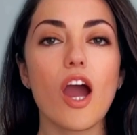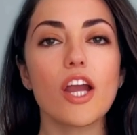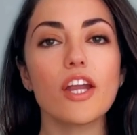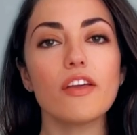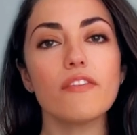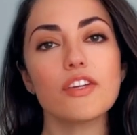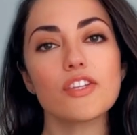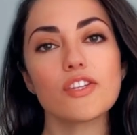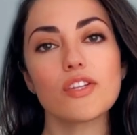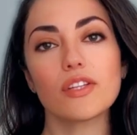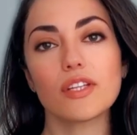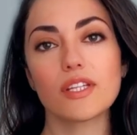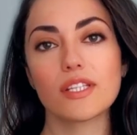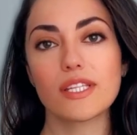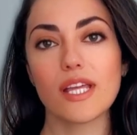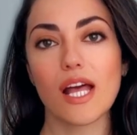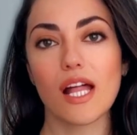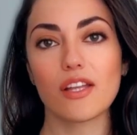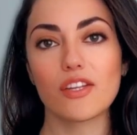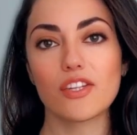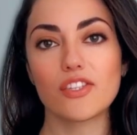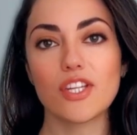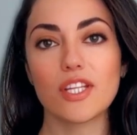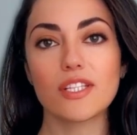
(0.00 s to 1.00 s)
Artificial
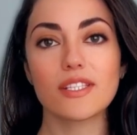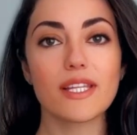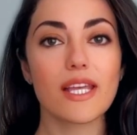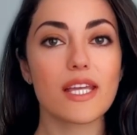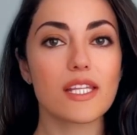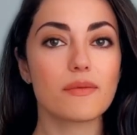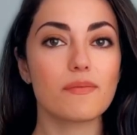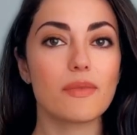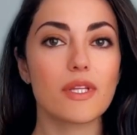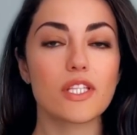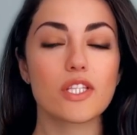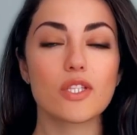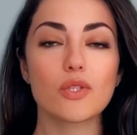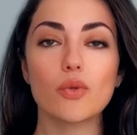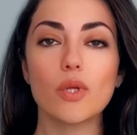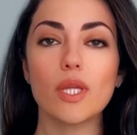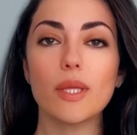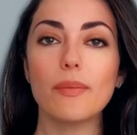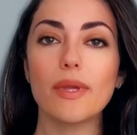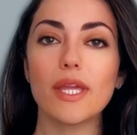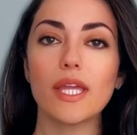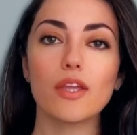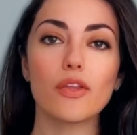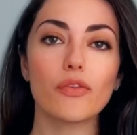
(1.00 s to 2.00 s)
intelligence has been
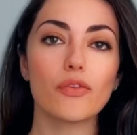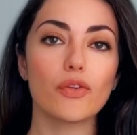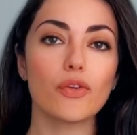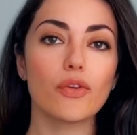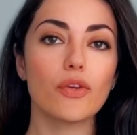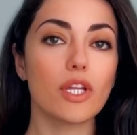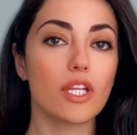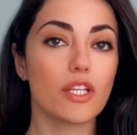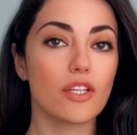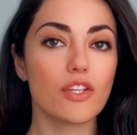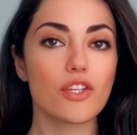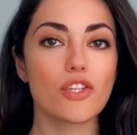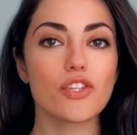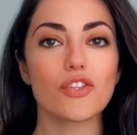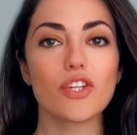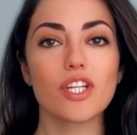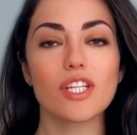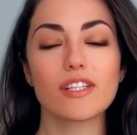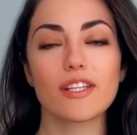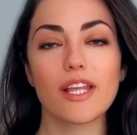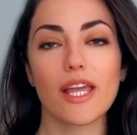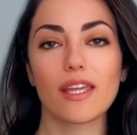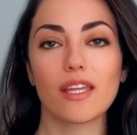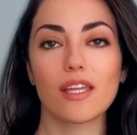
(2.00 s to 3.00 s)
sweeping through
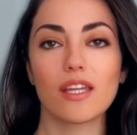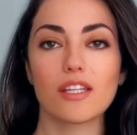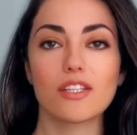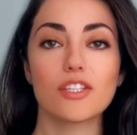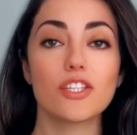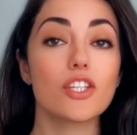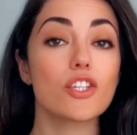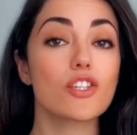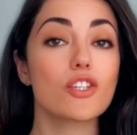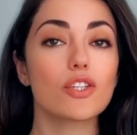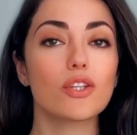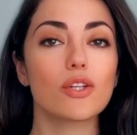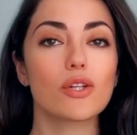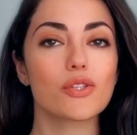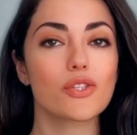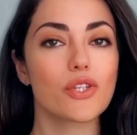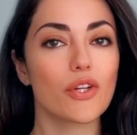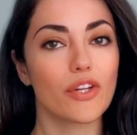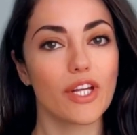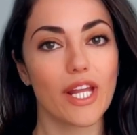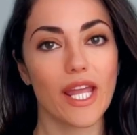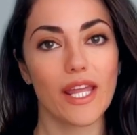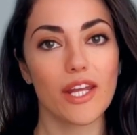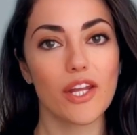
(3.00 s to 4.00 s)
industries like a digital
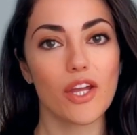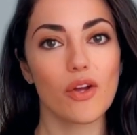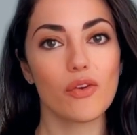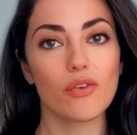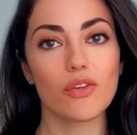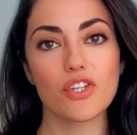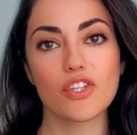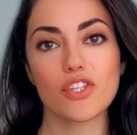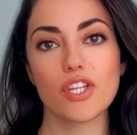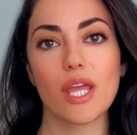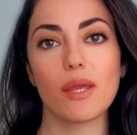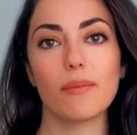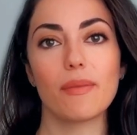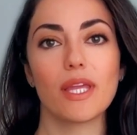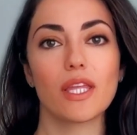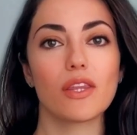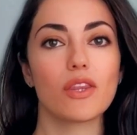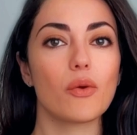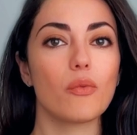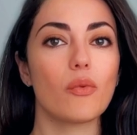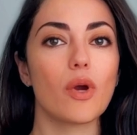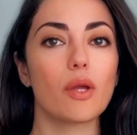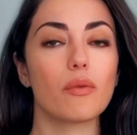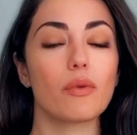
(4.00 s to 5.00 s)
tornado,
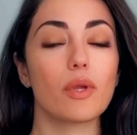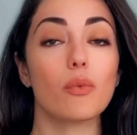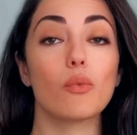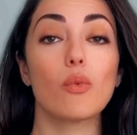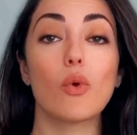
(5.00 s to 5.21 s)
reshaping the way we